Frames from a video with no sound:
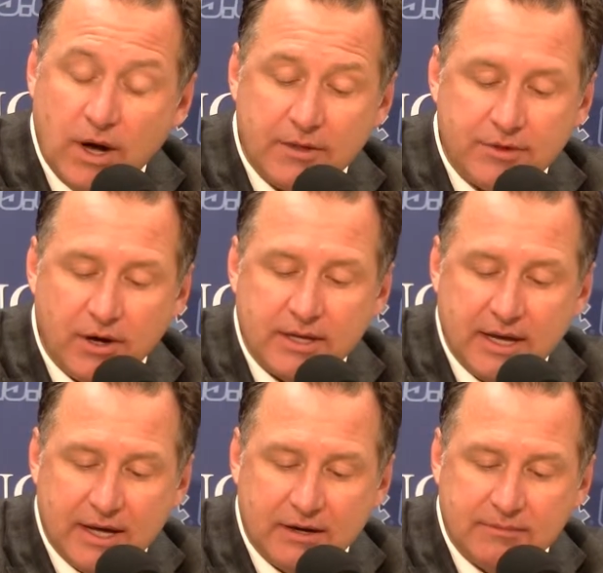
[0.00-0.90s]
Well, I thought
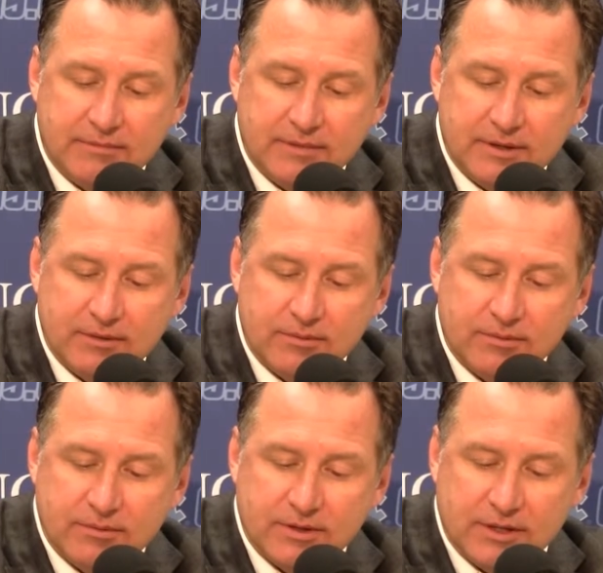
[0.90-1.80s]
the
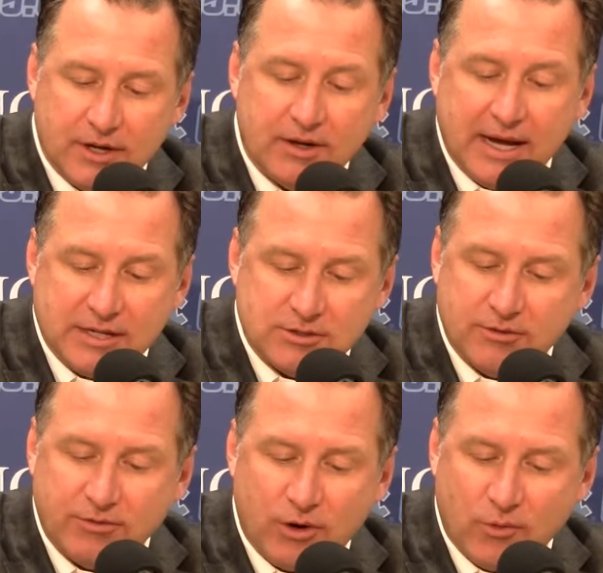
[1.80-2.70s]
other guys on
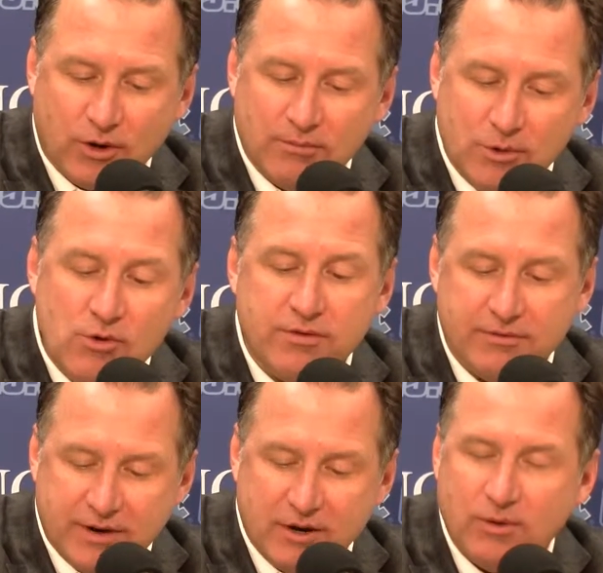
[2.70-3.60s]
the floor weren't
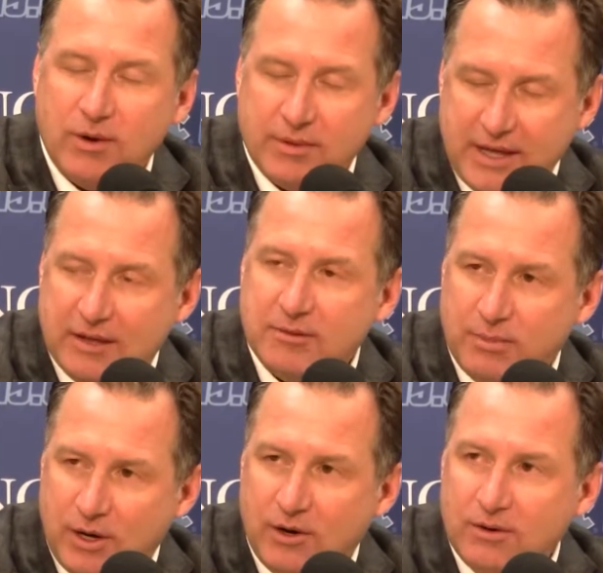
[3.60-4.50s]
moving very well without the
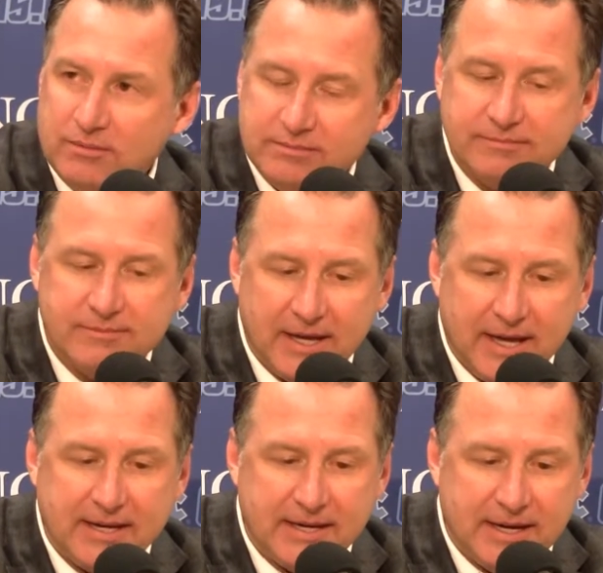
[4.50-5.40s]
ball.
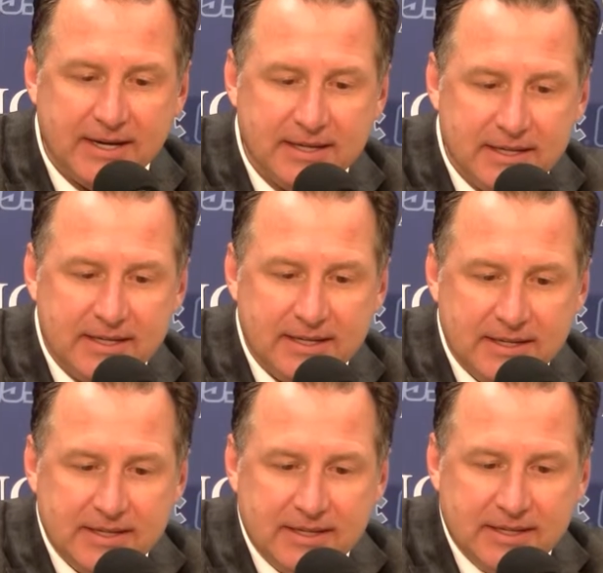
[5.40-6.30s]
And,
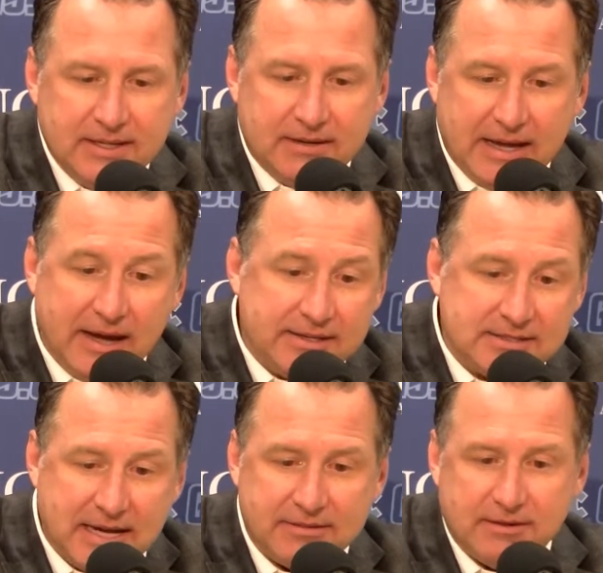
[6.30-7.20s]
now
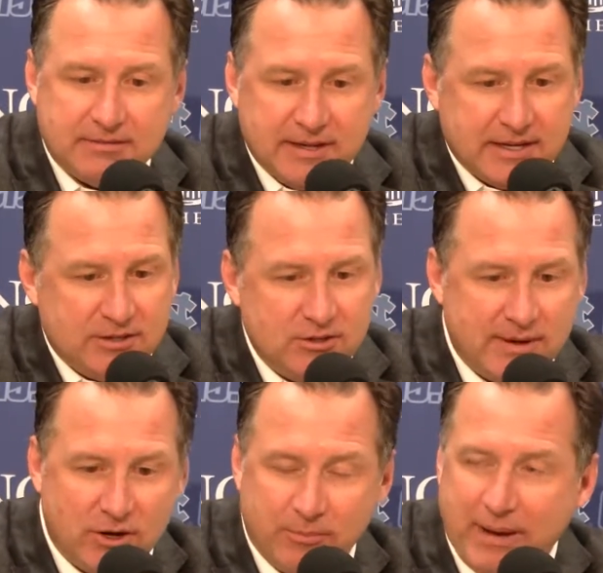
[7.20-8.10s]
he's out there thinking, who am
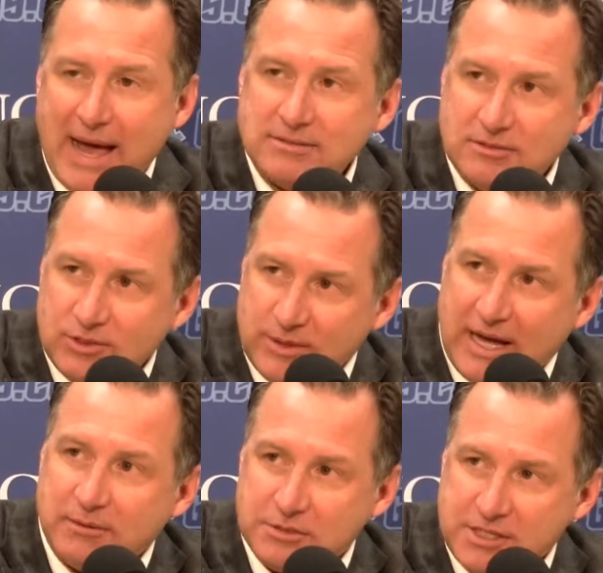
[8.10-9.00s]
I going to pass it to
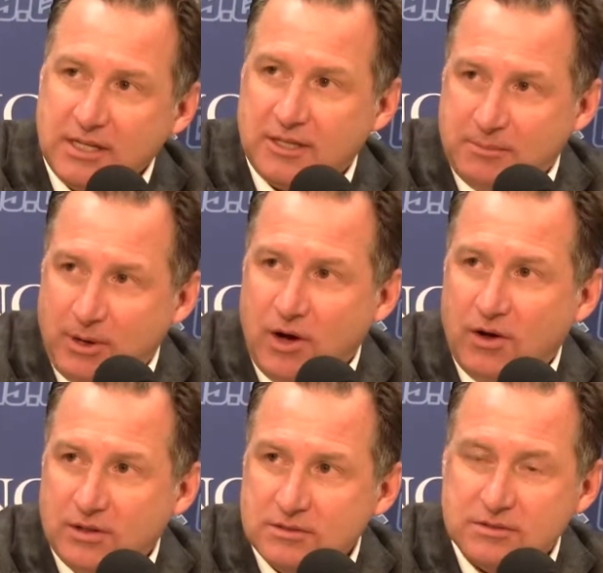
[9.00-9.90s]
without him stealing the
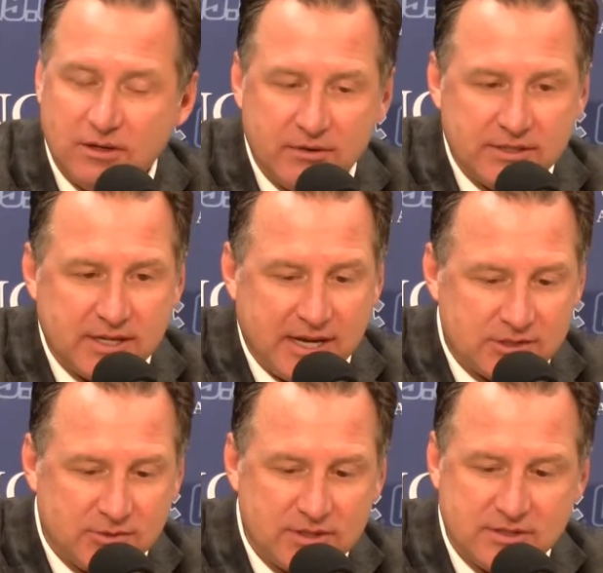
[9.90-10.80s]
ball? And so his
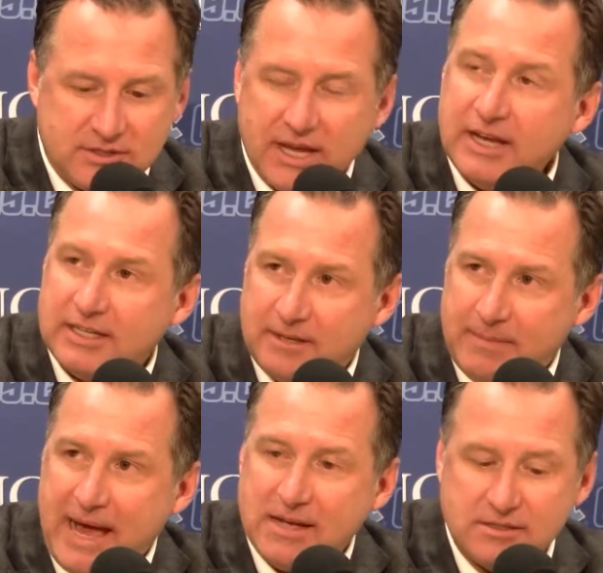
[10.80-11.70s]
answer was to take it to the
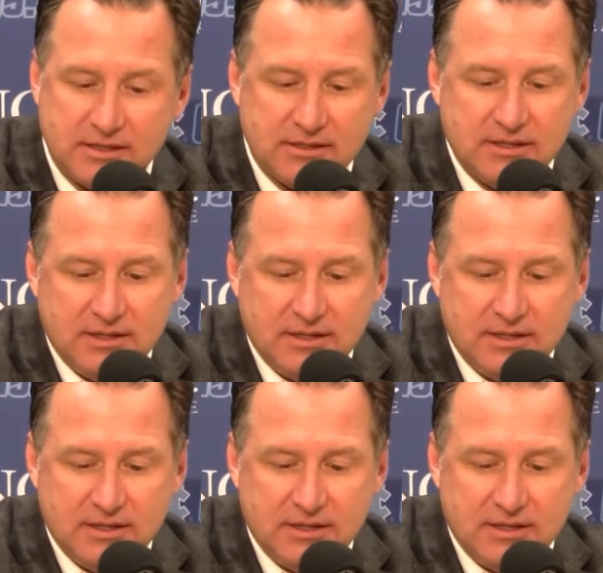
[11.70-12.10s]
basket.